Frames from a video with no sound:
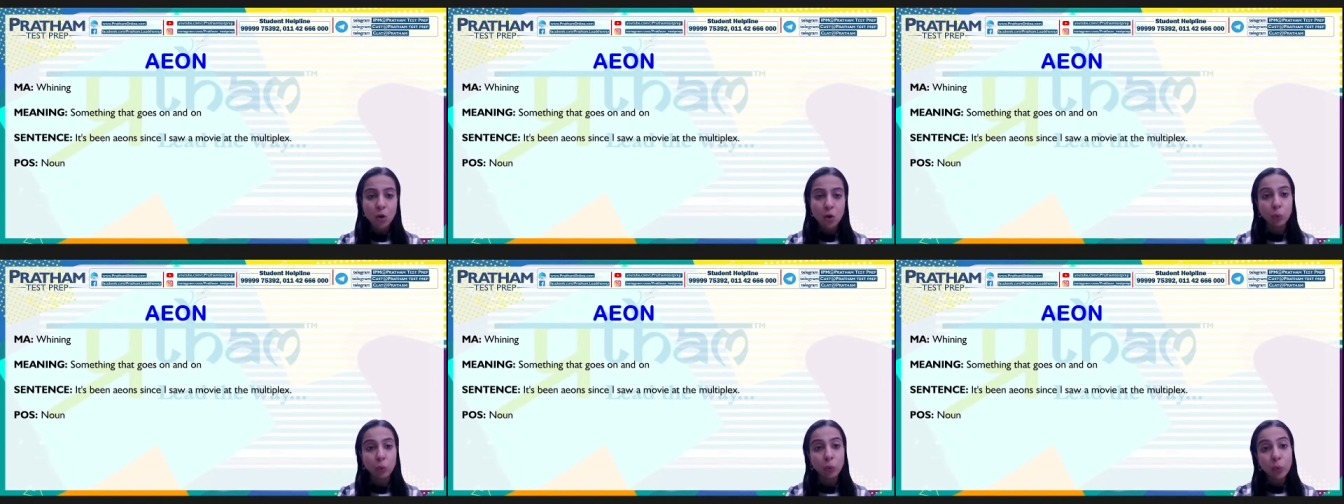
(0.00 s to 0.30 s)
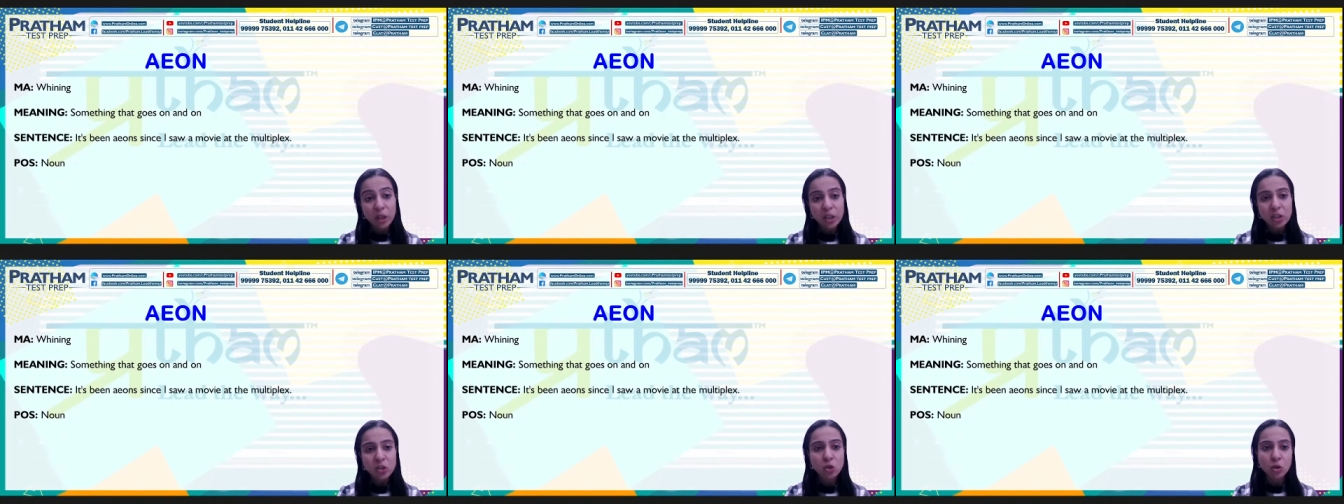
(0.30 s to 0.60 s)

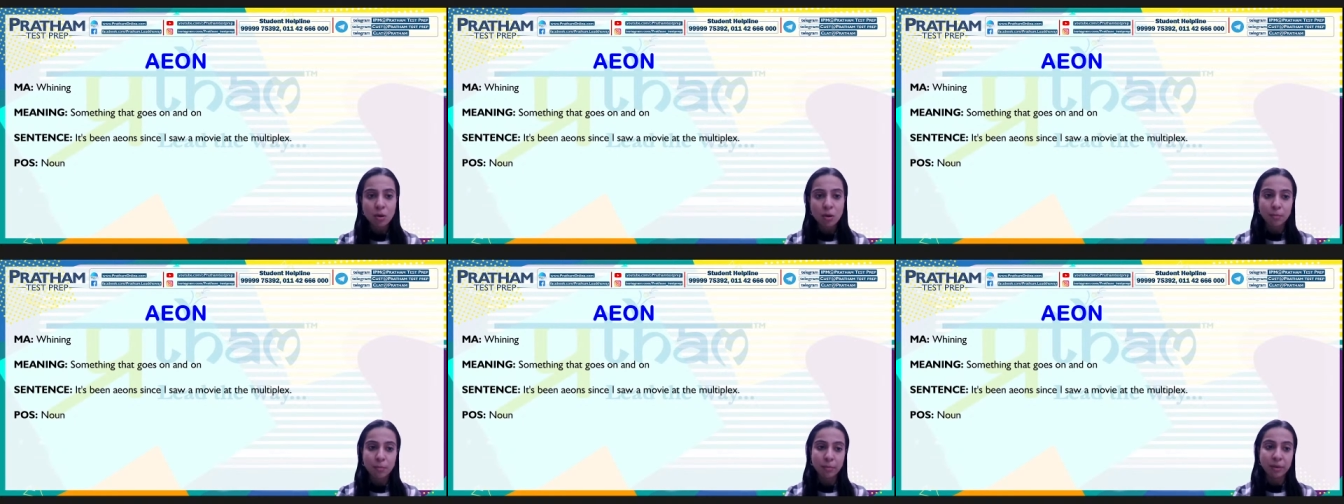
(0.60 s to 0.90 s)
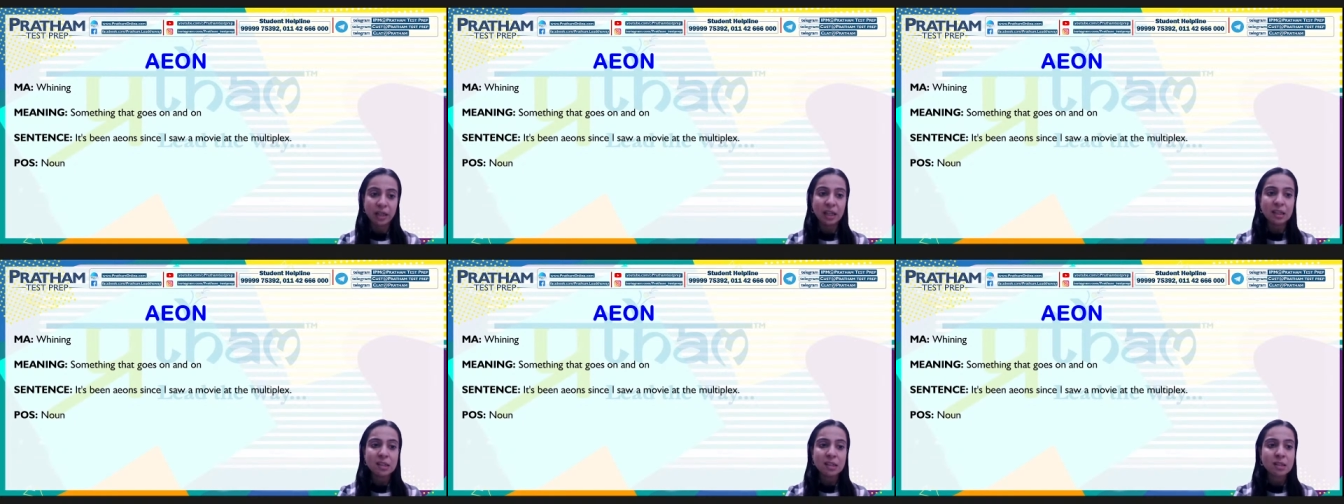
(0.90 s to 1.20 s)
which
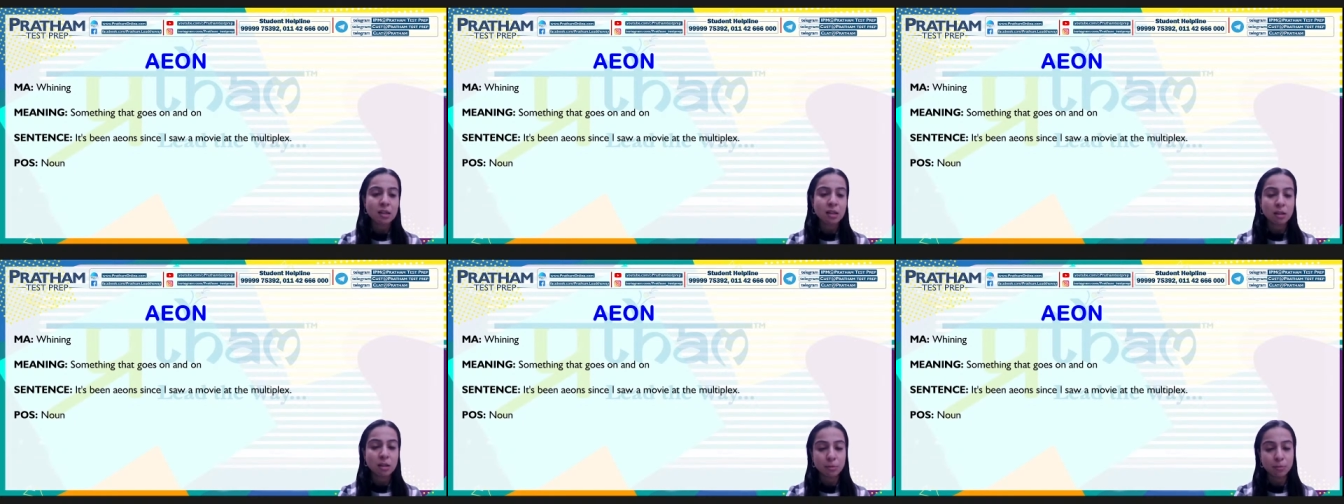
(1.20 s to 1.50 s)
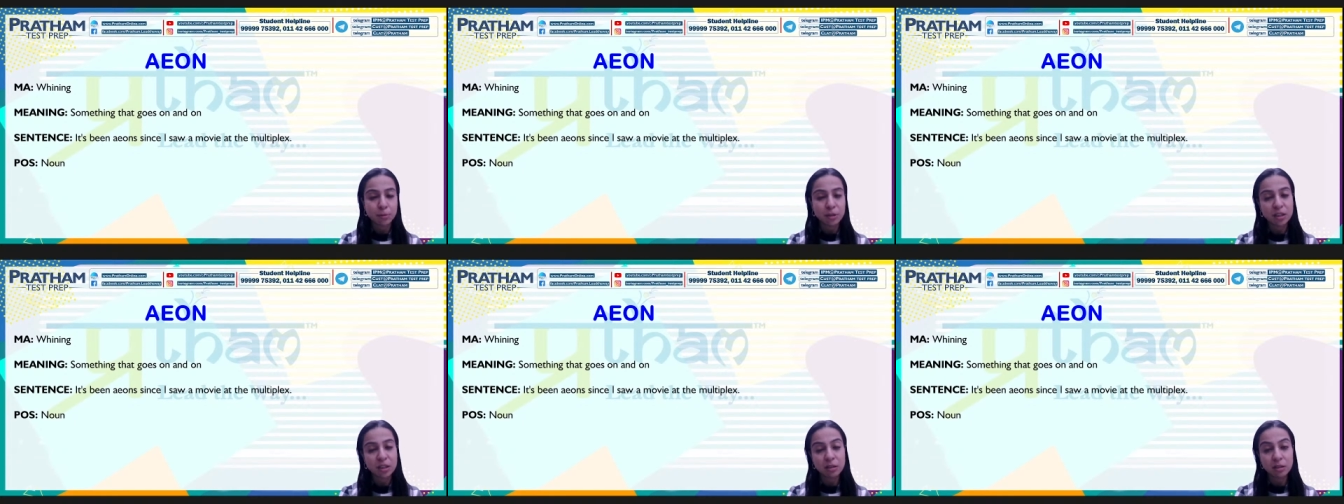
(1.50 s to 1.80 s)
makes the
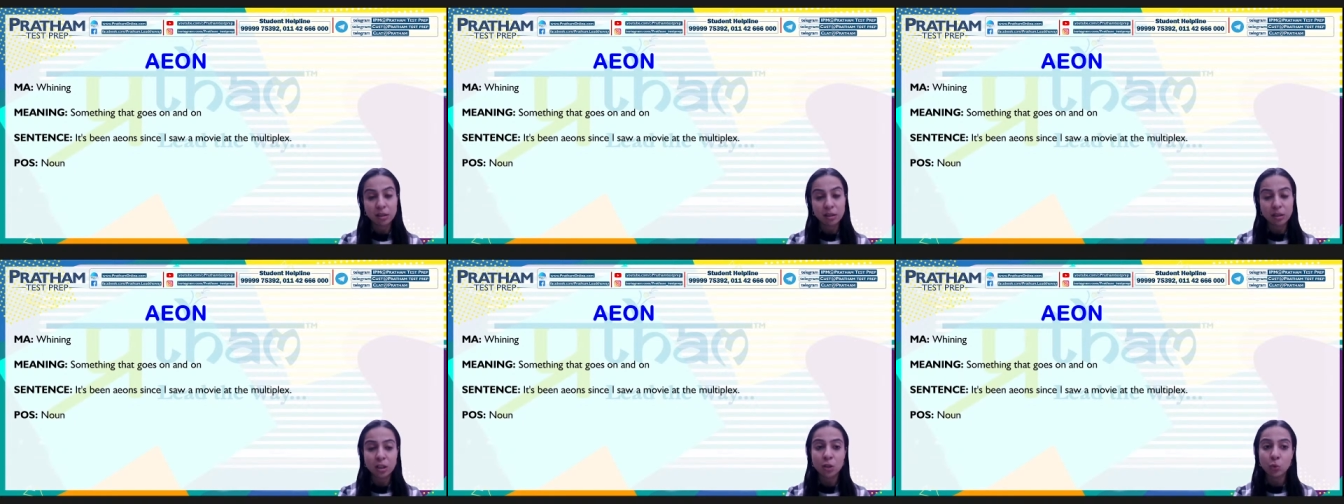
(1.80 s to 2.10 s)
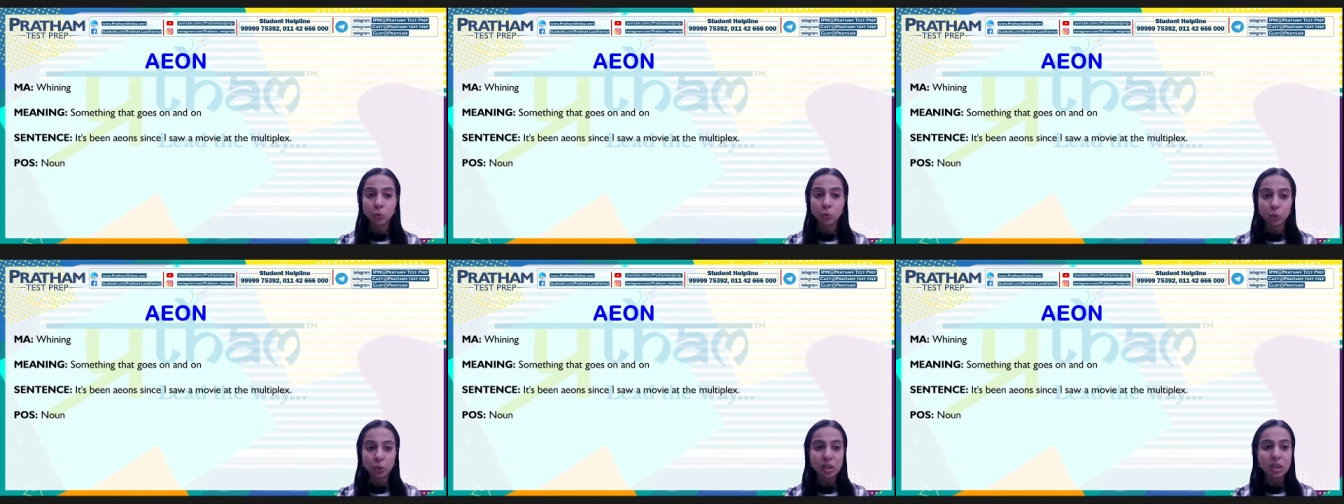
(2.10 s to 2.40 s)

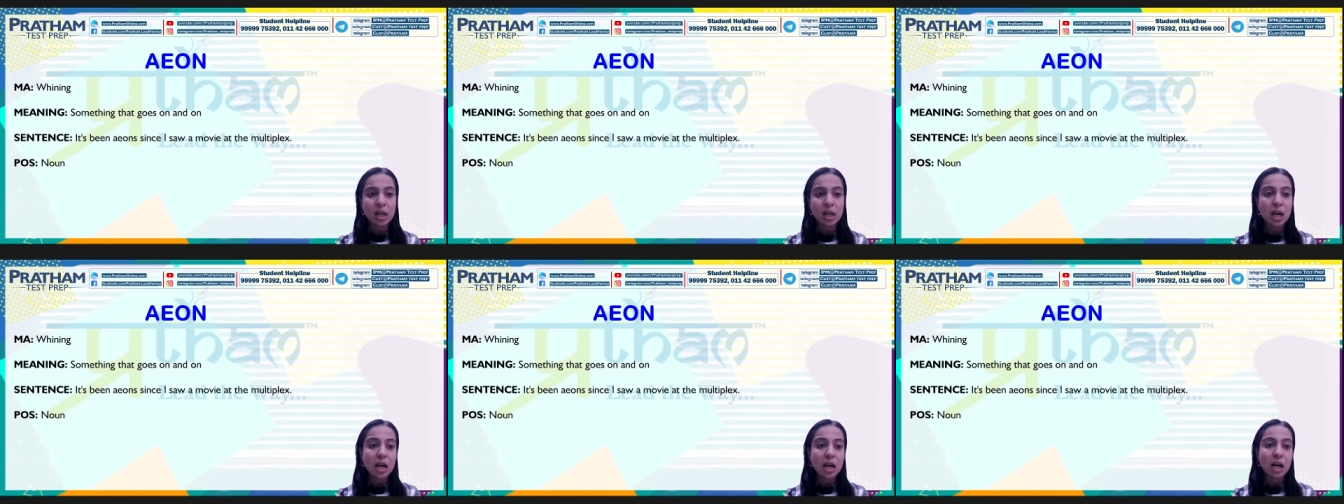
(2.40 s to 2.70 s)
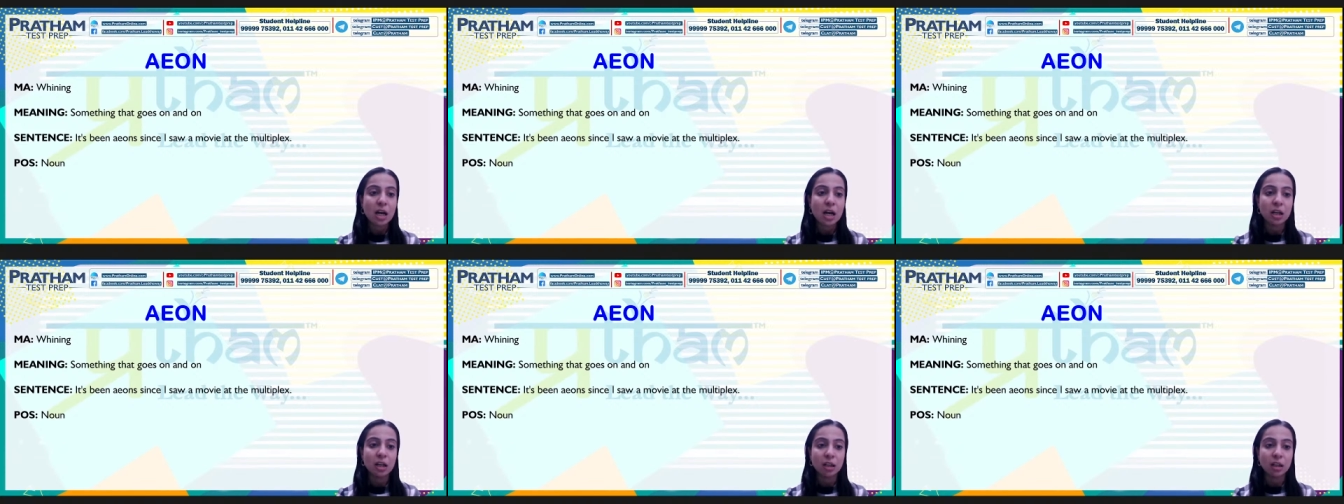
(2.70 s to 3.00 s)
particular word
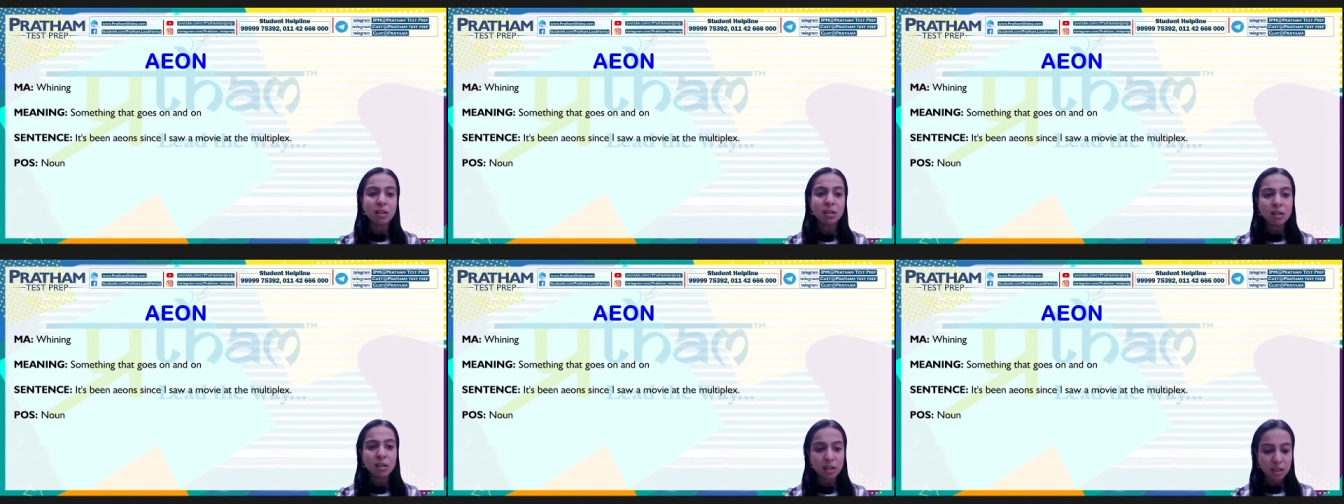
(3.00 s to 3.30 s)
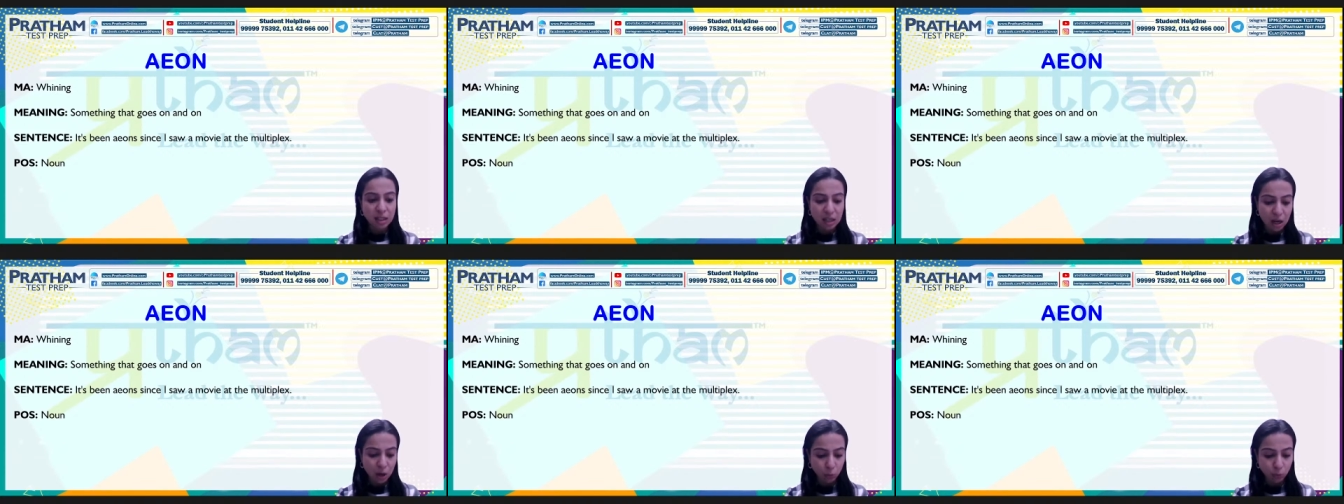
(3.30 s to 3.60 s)
a
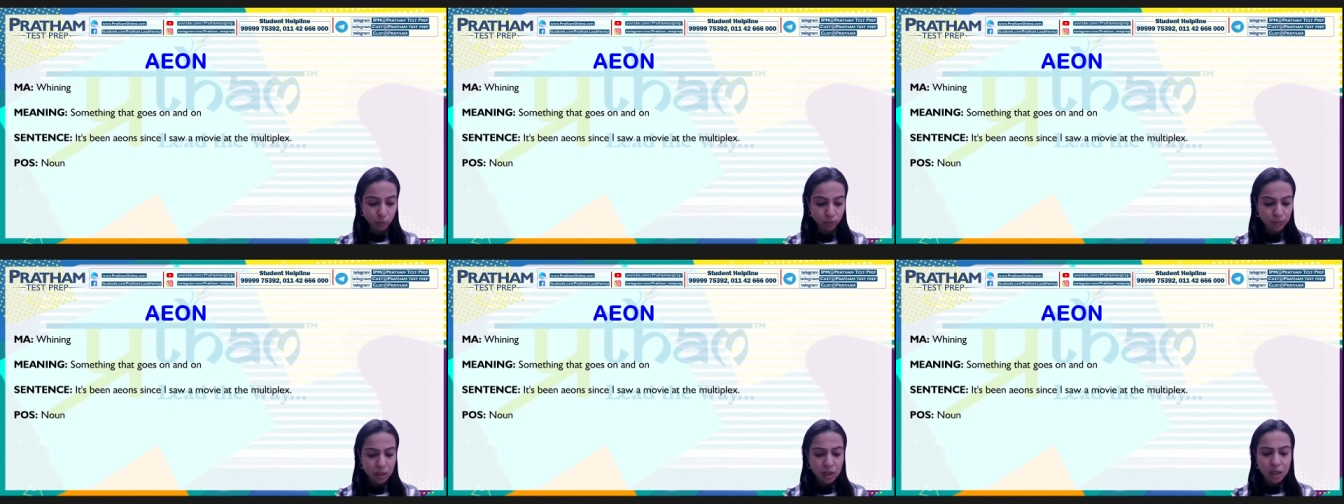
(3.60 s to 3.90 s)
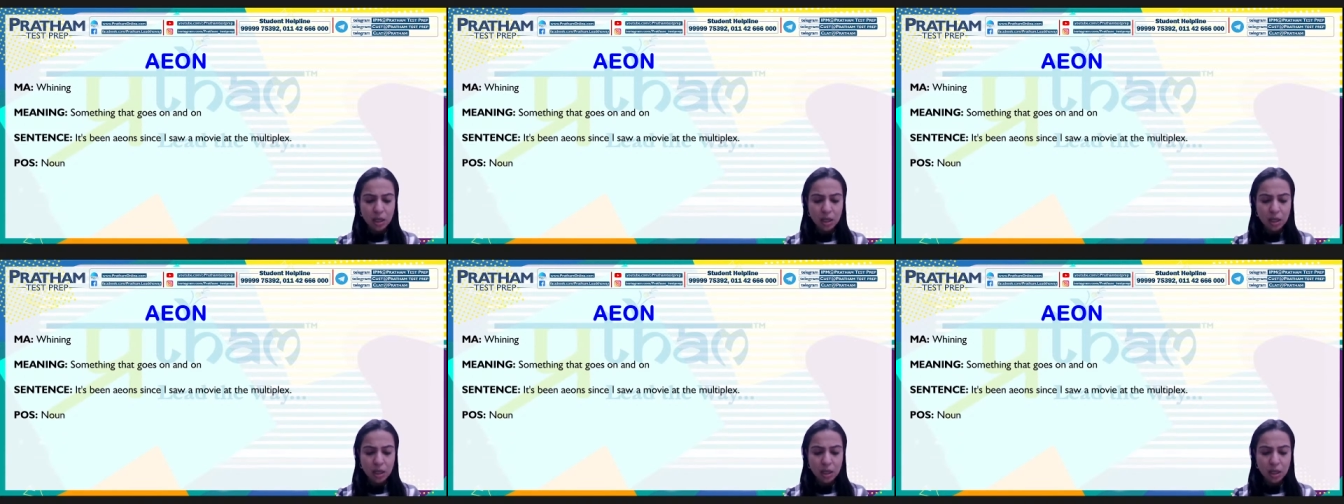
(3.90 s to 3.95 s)
noun.